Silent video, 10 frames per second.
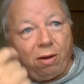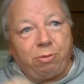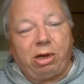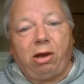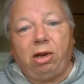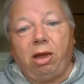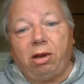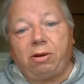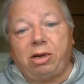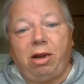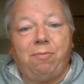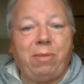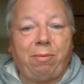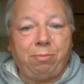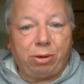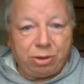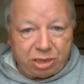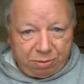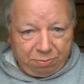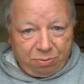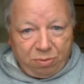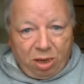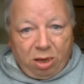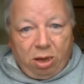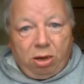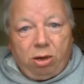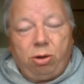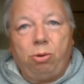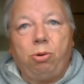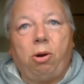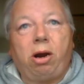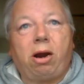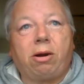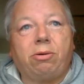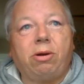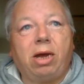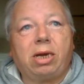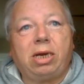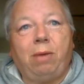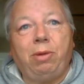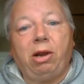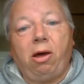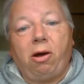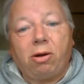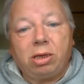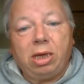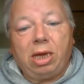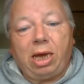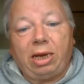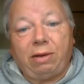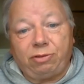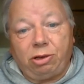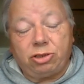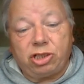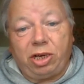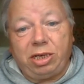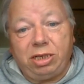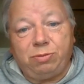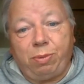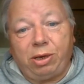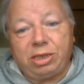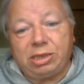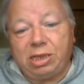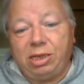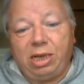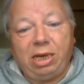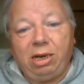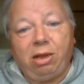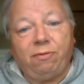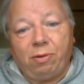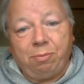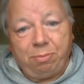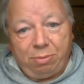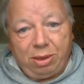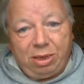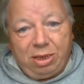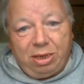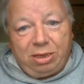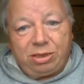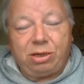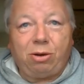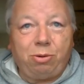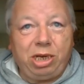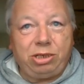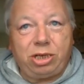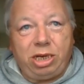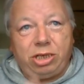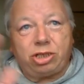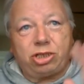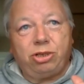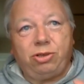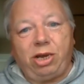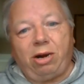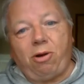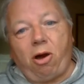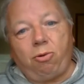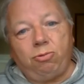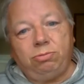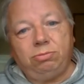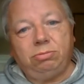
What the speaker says: got a lot of club members who are come along and have got Chinese bikes and they love them. So each to their own,